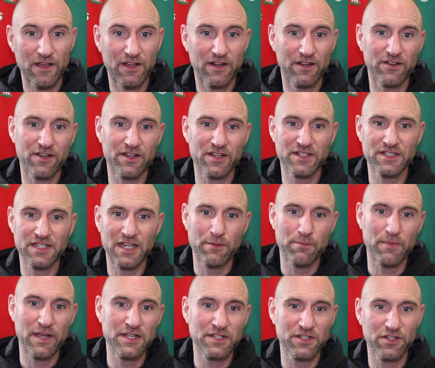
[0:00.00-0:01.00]
And like I said,
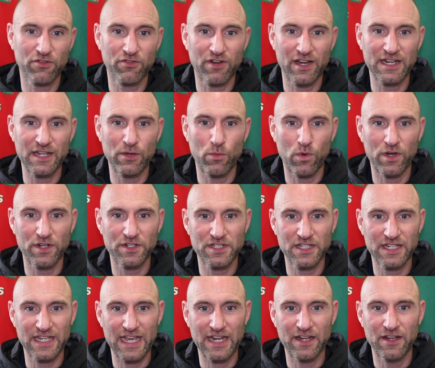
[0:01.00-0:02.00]
Mason Grady once
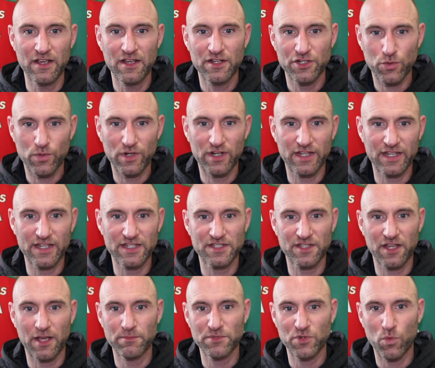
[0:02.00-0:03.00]
again twiddling his
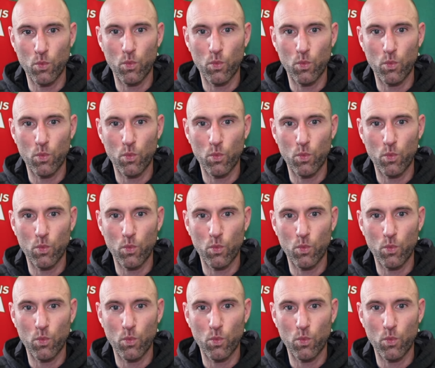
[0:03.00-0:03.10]
thumbs,